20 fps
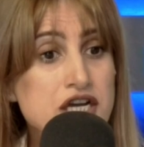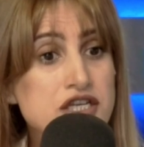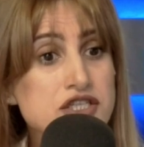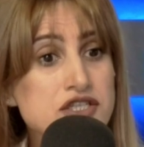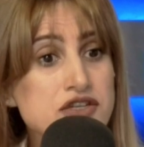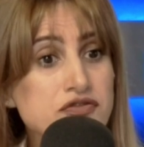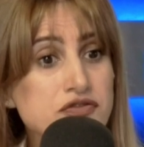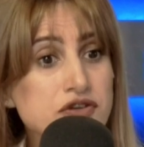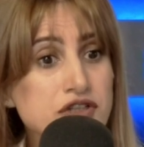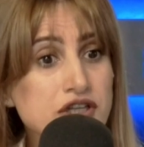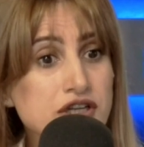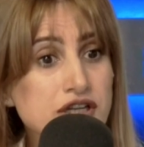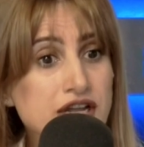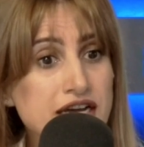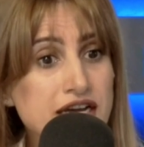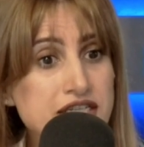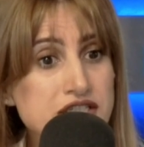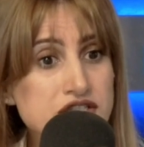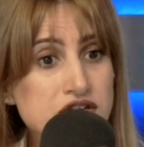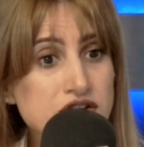So for the
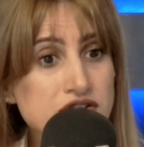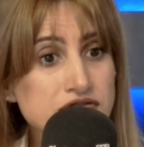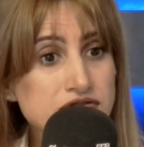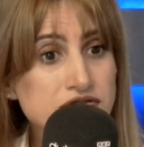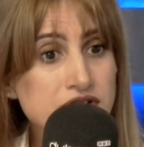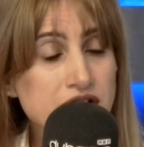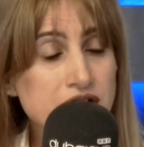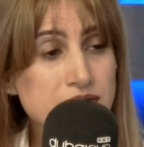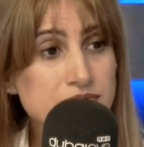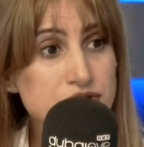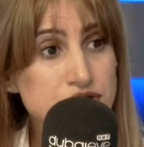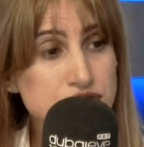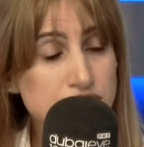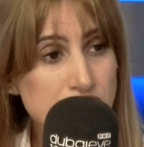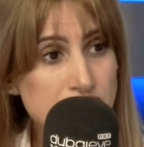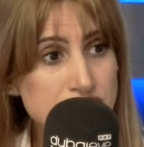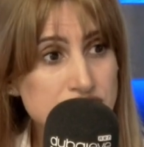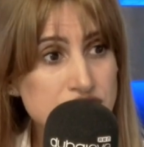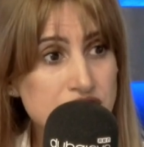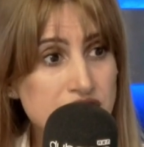likes of
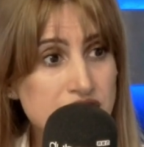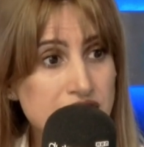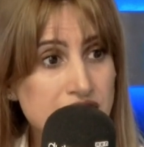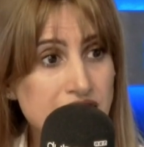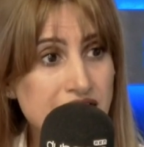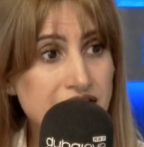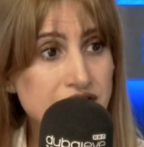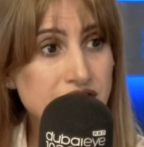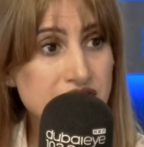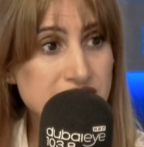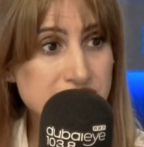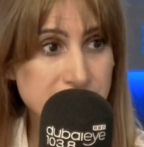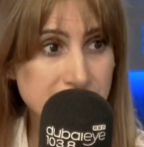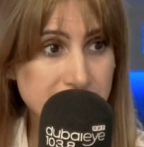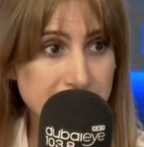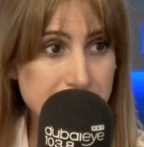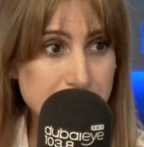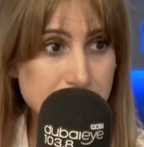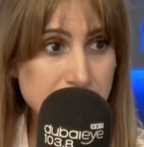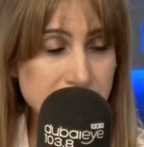Sharjah and Ras Al
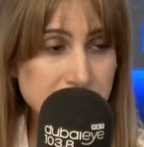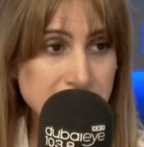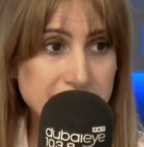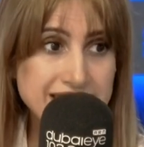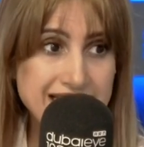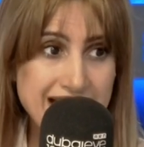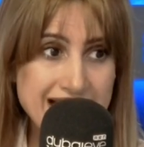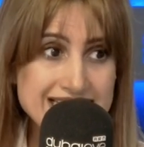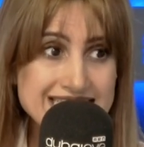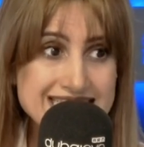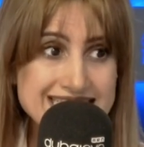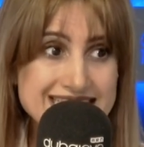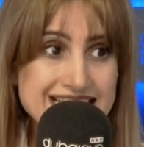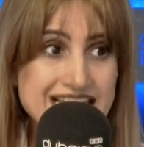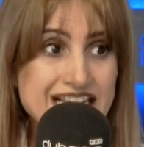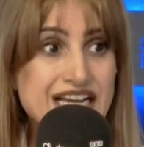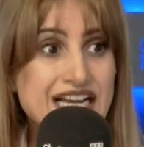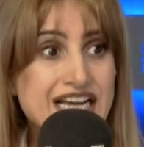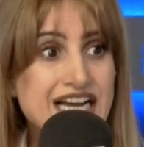Khaimah, yes,